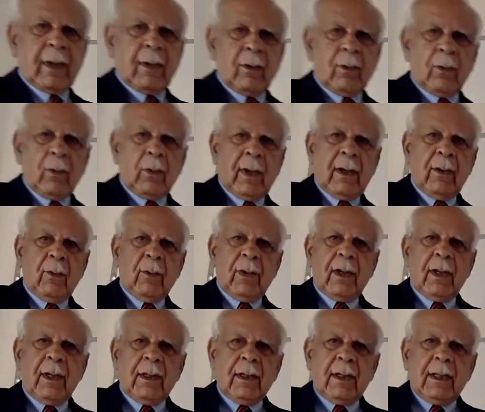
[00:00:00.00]
One
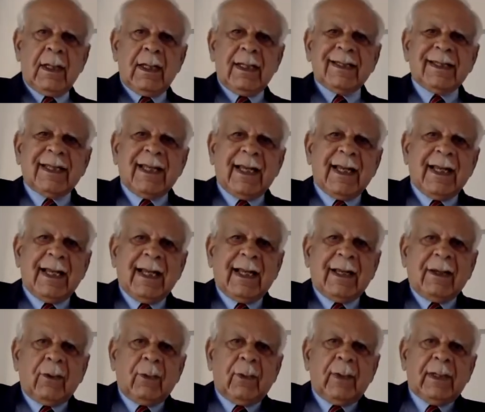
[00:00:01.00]
word is
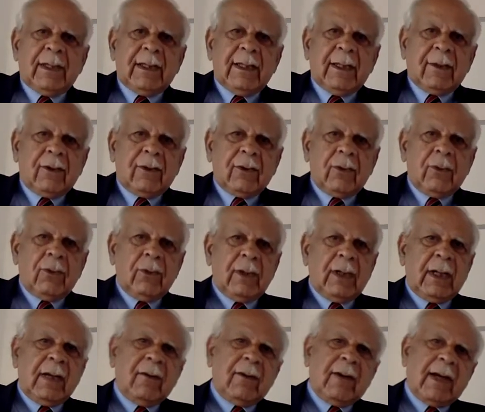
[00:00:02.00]
equity crude,
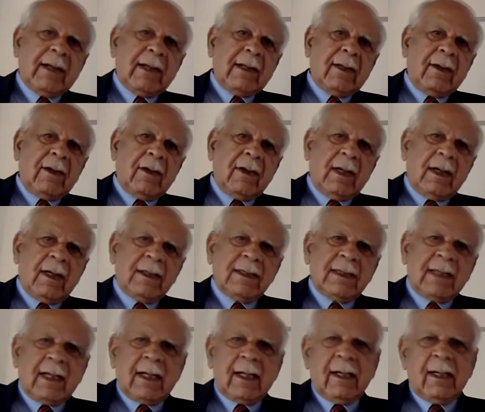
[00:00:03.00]
I'll write it down in a
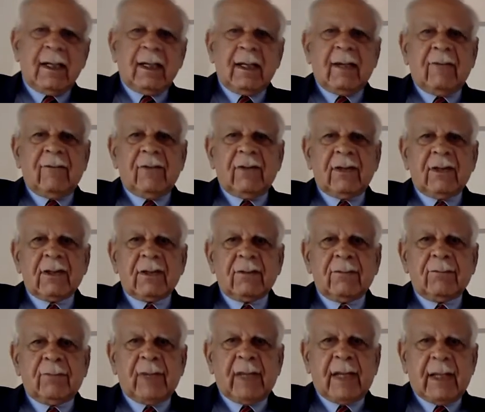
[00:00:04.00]
second and give you the
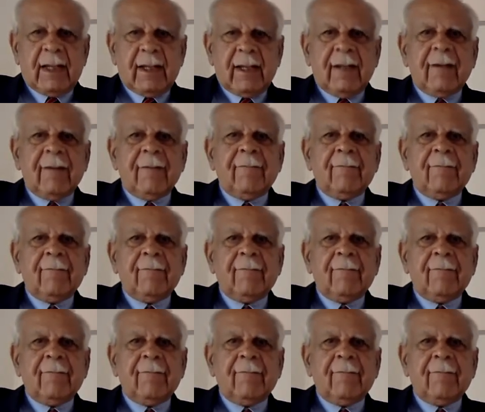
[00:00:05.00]
spelling.